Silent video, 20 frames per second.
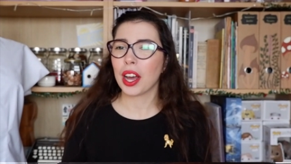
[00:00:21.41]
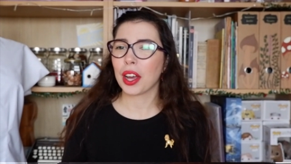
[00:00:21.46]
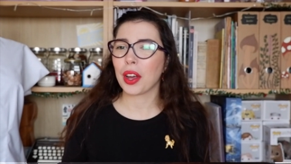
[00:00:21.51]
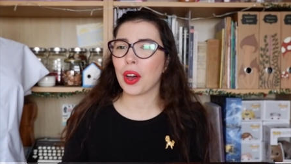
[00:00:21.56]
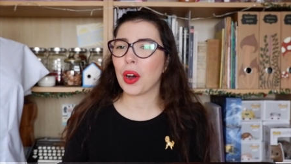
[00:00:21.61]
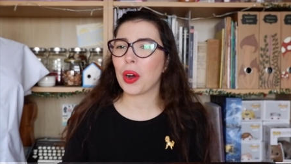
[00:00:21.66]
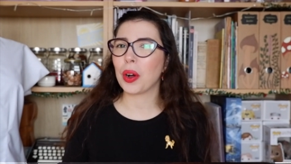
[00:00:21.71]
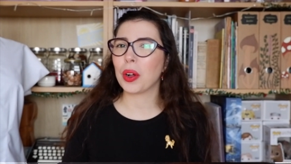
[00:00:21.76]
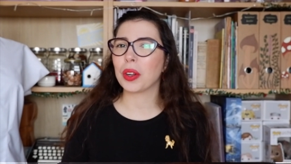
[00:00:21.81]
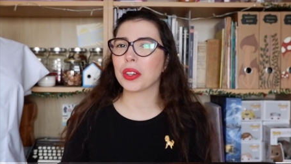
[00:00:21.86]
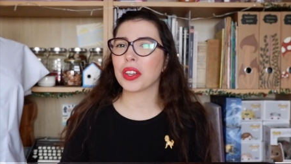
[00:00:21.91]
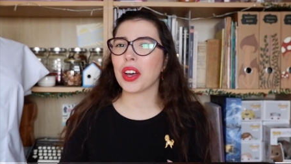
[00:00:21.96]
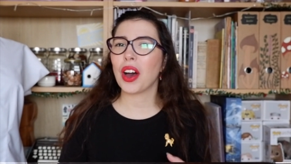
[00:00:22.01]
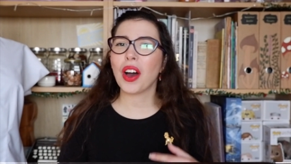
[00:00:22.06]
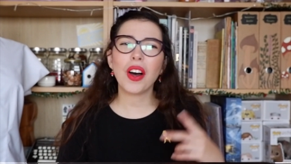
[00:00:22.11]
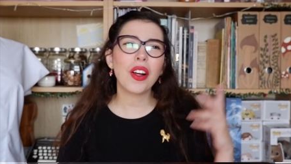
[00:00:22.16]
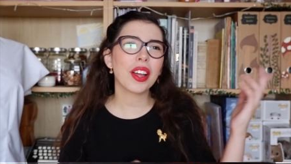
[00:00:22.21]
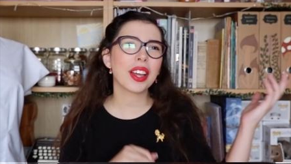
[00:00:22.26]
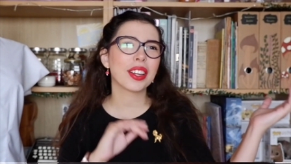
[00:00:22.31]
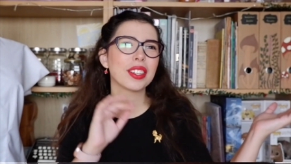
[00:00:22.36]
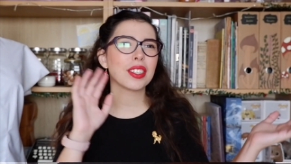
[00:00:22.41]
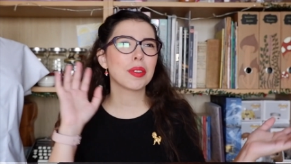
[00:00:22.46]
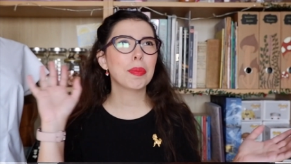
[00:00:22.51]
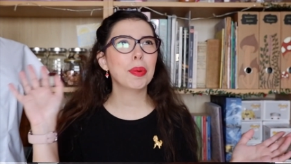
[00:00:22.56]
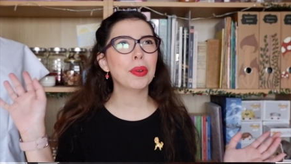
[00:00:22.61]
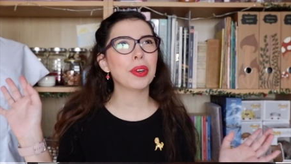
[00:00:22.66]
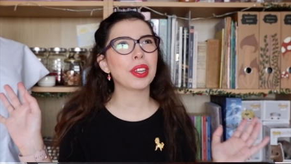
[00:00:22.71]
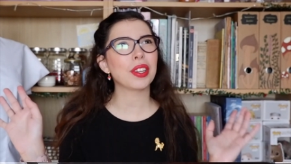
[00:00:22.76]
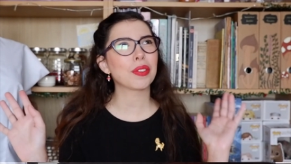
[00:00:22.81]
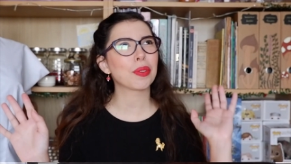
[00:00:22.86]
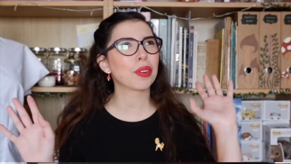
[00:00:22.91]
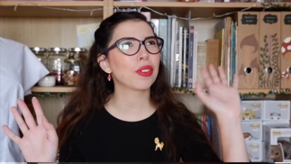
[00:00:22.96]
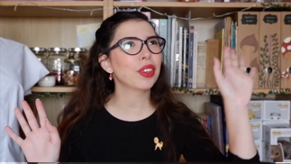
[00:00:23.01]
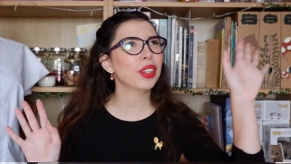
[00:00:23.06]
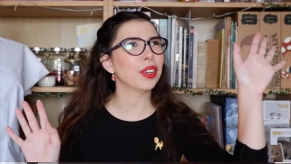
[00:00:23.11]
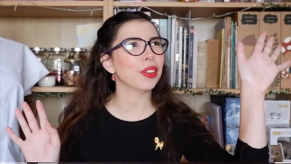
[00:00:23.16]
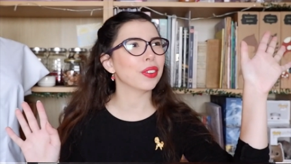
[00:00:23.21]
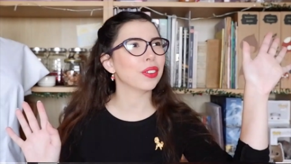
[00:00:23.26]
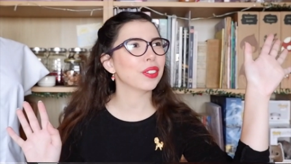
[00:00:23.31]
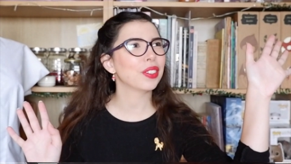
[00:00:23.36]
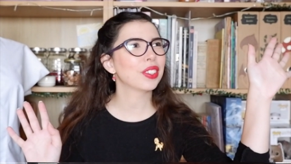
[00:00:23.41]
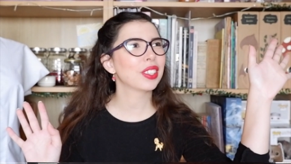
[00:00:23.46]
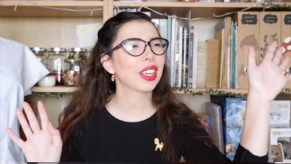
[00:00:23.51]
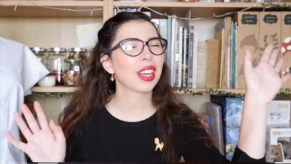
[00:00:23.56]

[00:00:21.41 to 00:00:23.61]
called Olga Spoonie's Reviews.